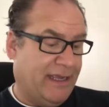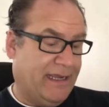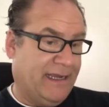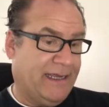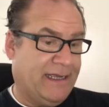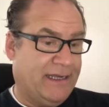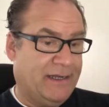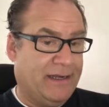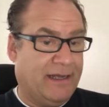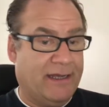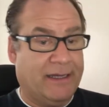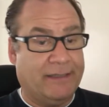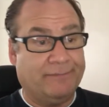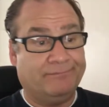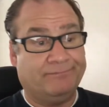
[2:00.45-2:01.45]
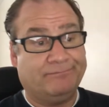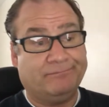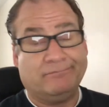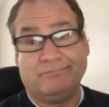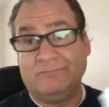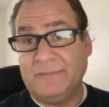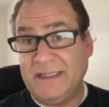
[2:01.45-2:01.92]
And
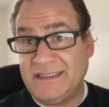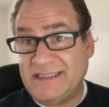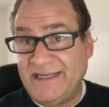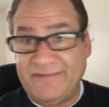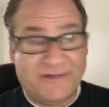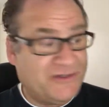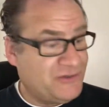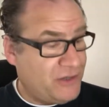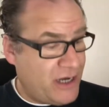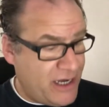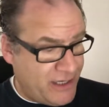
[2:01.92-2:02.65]
let's give it a try.